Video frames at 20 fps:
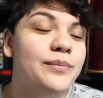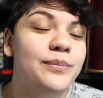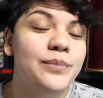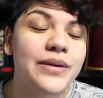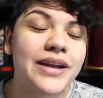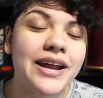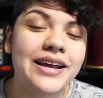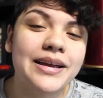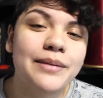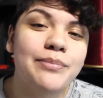
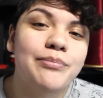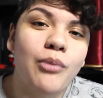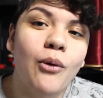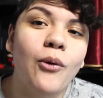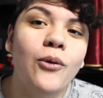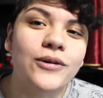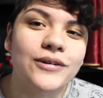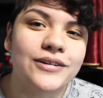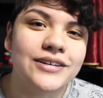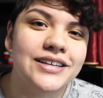But I get
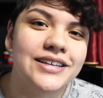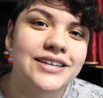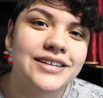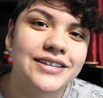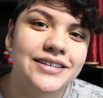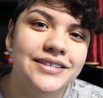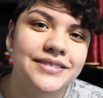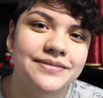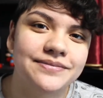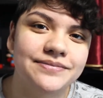bored.
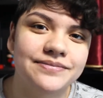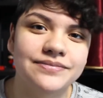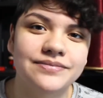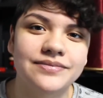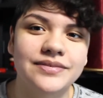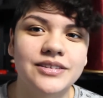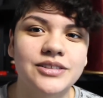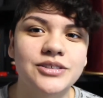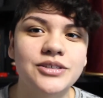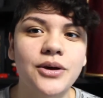
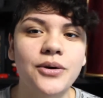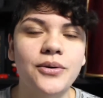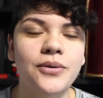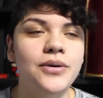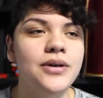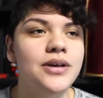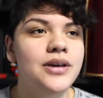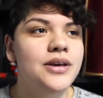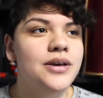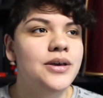
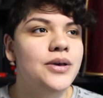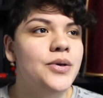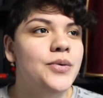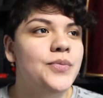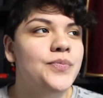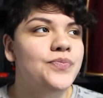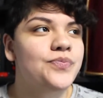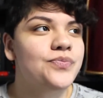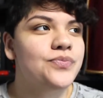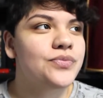So
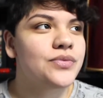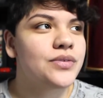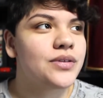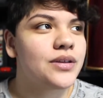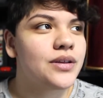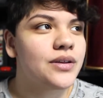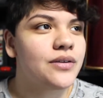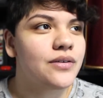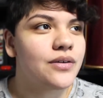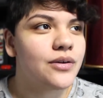
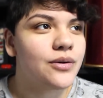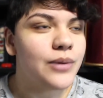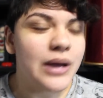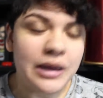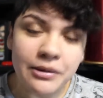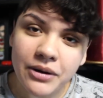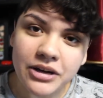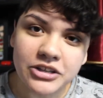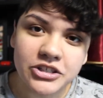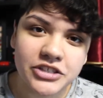
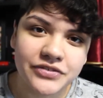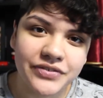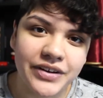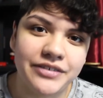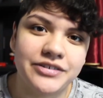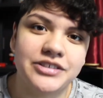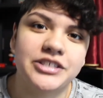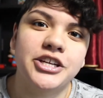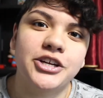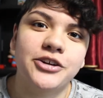Weight Watchers
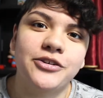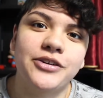favors the